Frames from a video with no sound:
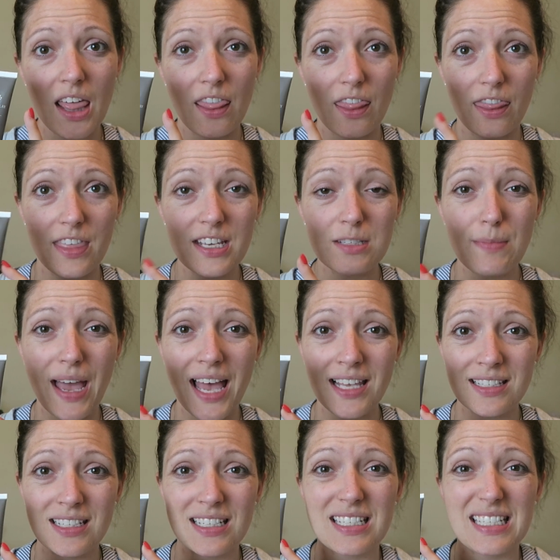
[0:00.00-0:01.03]
This
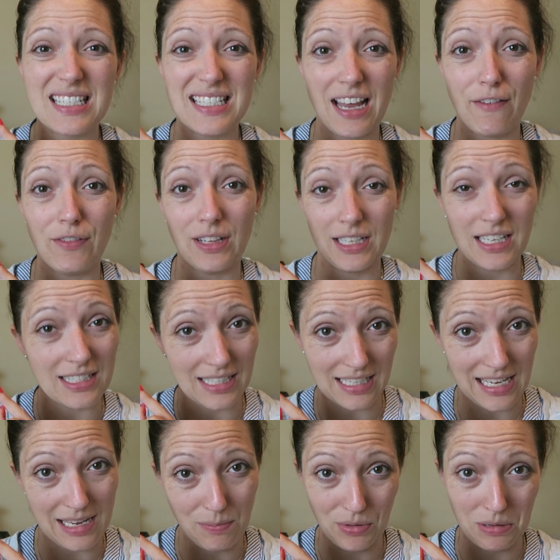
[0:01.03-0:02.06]
mask definitely is a
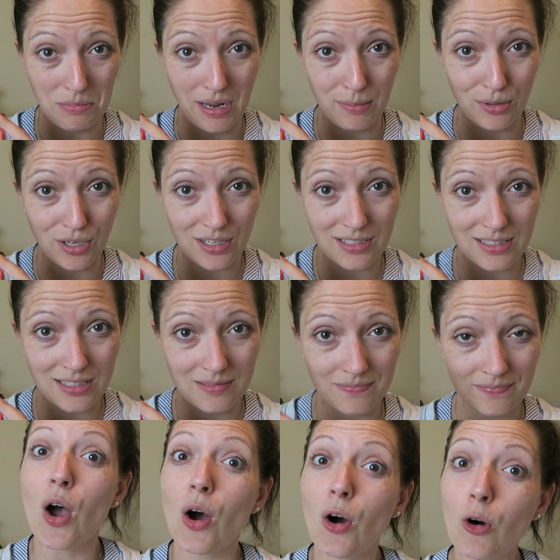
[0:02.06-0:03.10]
keeper in my books.
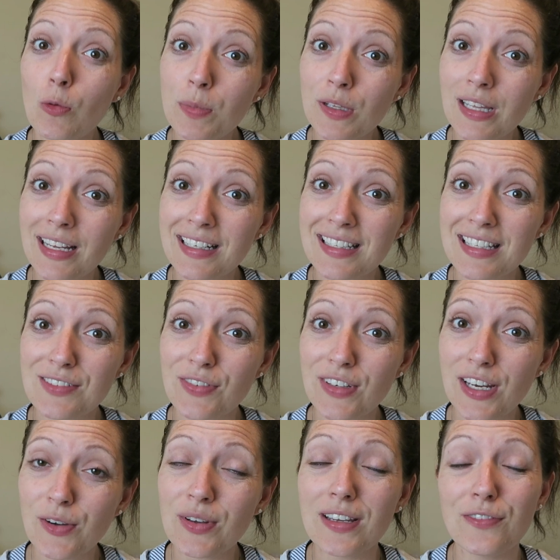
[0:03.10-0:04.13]
Hope you liked this
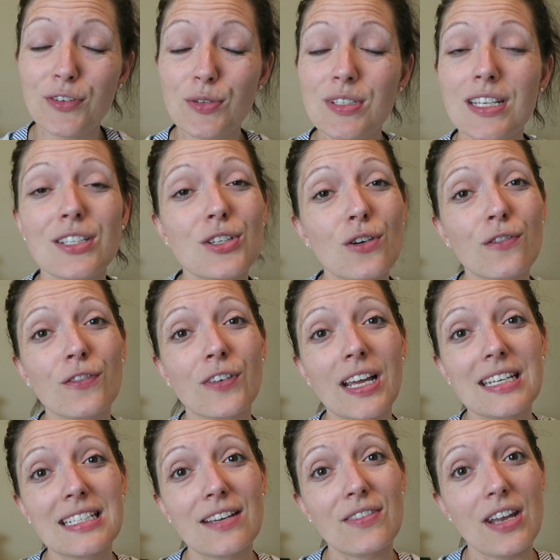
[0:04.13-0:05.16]
video. If you did, don't
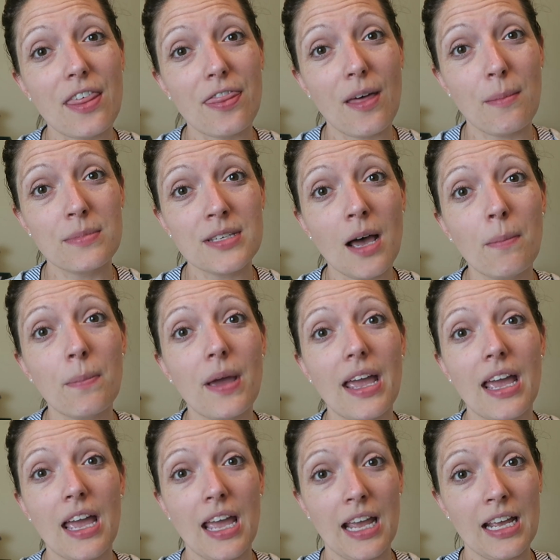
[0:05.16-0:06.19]
forget to give it a thumbs up,
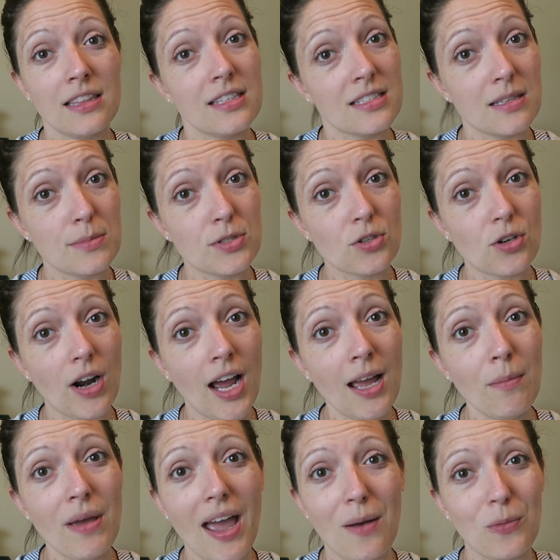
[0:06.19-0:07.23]
hit the
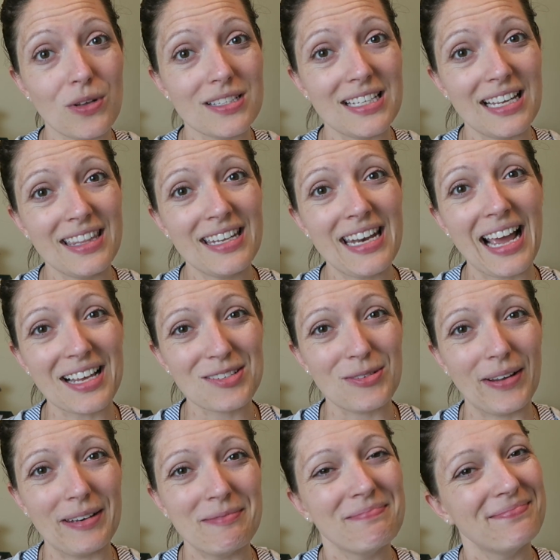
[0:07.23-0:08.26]
subscribe, and we'll see you in the next
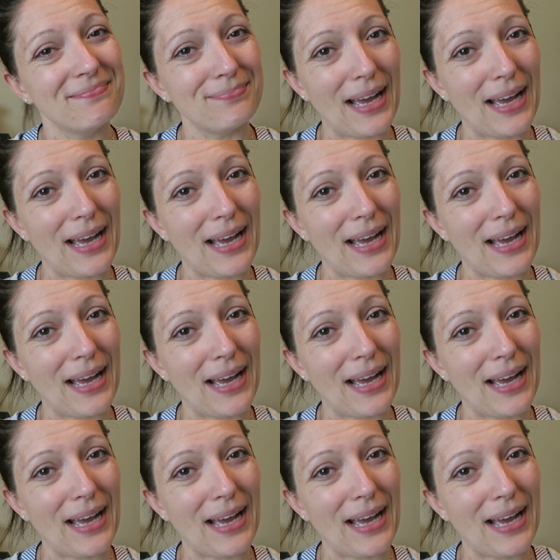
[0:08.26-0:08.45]
one.